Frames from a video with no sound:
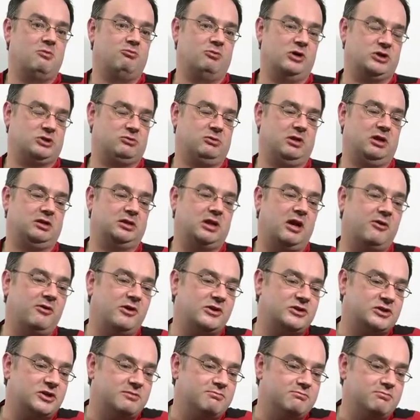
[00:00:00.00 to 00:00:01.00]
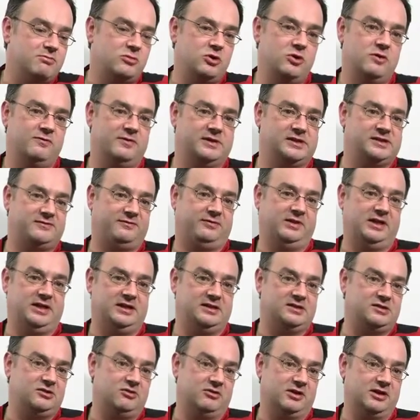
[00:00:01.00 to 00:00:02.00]
which will allow it to move its fleet
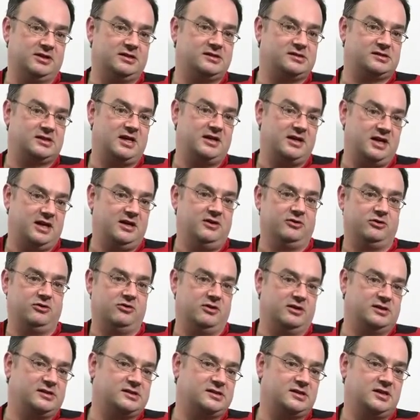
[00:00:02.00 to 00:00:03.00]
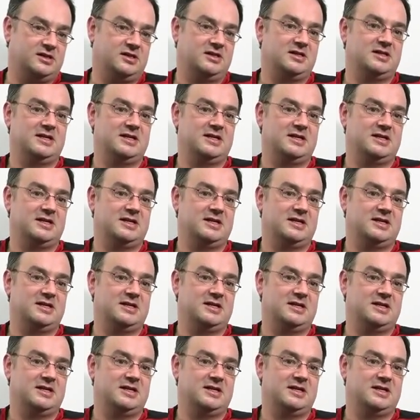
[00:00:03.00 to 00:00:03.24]
units and air units